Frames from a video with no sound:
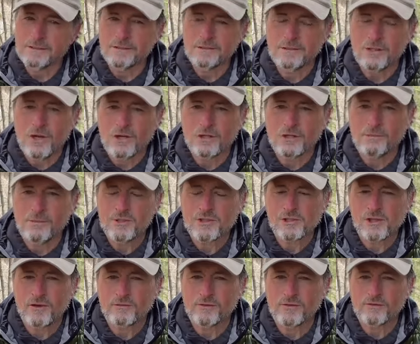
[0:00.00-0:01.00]
your dog could be
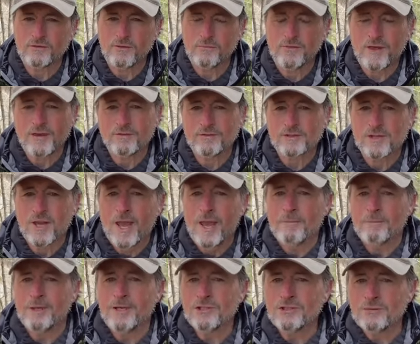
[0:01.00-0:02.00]
suffering from deafness.
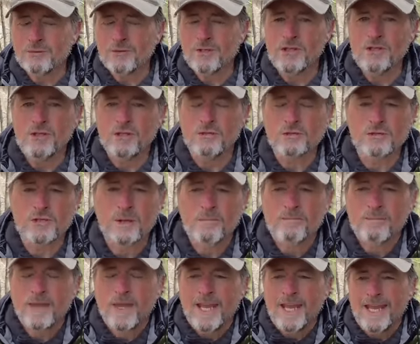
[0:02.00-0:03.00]
But here's some good news.
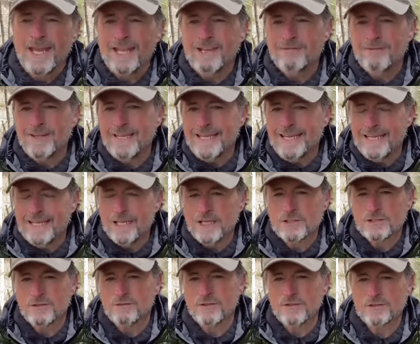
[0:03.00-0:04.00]
If
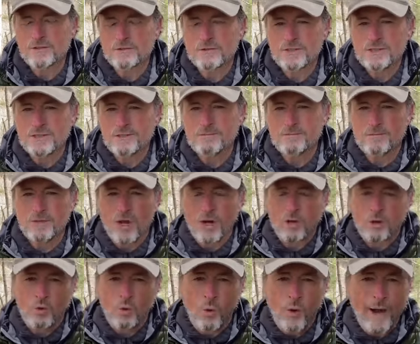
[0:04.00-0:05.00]
it's
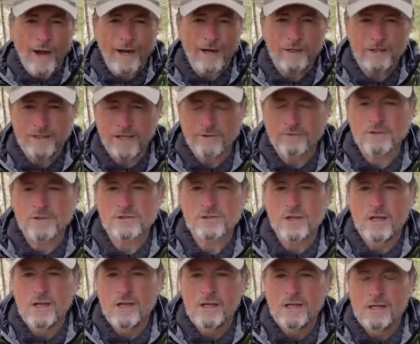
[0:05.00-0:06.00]
acquired deafness,
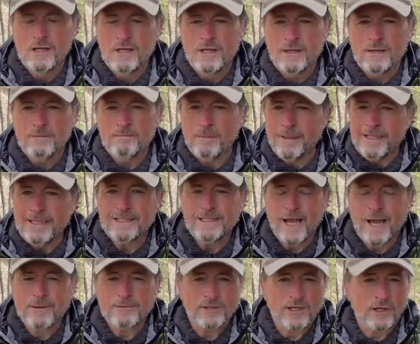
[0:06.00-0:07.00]
many
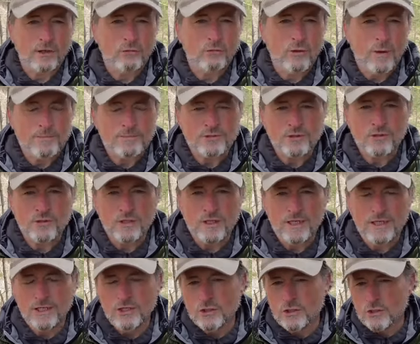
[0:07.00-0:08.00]
times like a ruptured
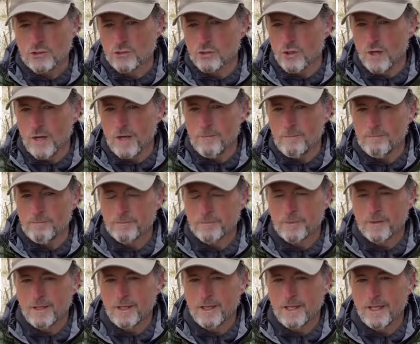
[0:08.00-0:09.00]
eardrum
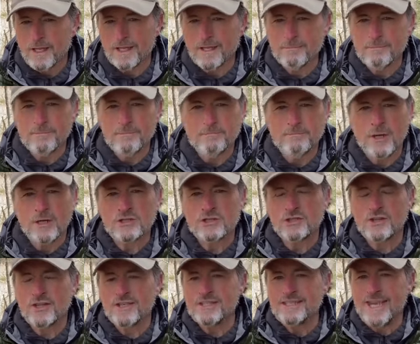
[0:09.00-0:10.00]
and
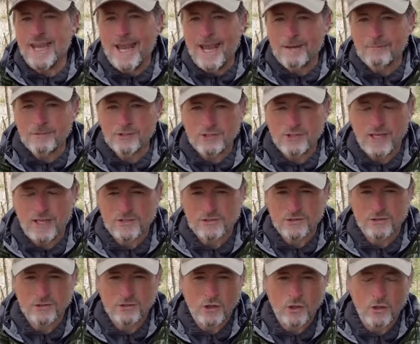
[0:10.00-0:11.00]
much of the damage that
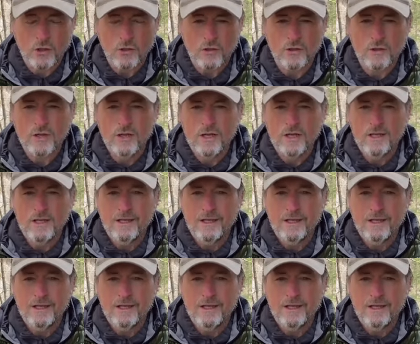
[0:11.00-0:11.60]
has incurred